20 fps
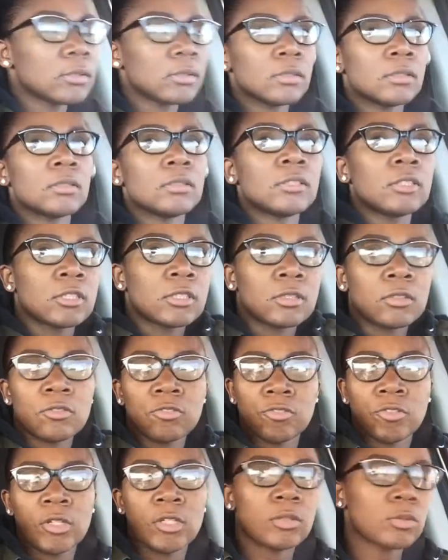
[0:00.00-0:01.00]
It's just
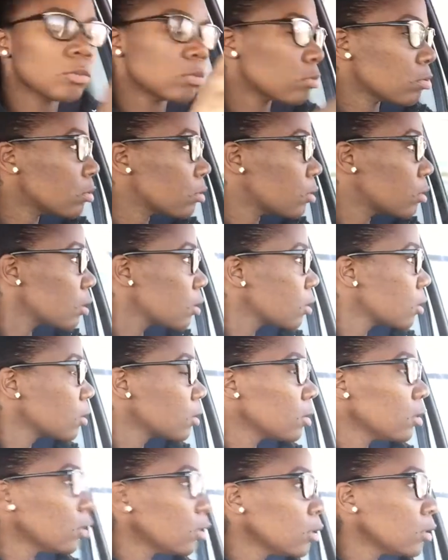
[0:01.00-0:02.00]
gross.
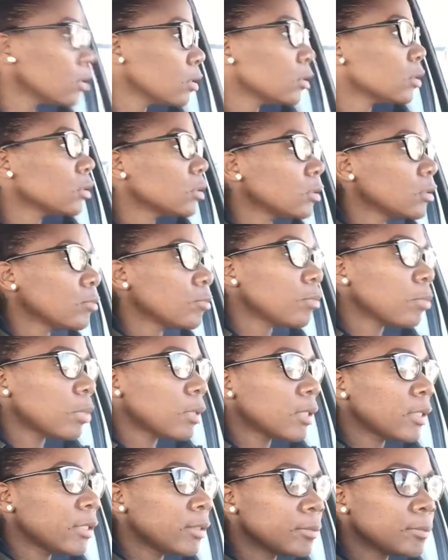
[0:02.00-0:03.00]

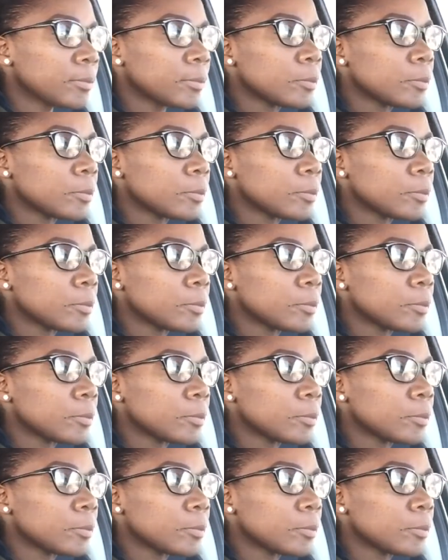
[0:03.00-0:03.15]
But